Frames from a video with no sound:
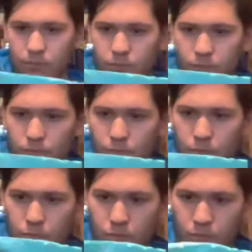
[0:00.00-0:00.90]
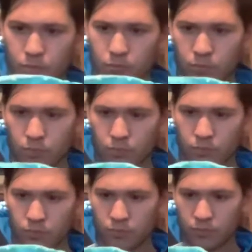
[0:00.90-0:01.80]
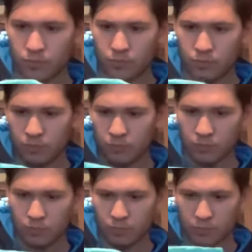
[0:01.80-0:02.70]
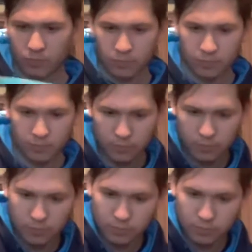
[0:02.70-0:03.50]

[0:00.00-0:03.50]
[no speech]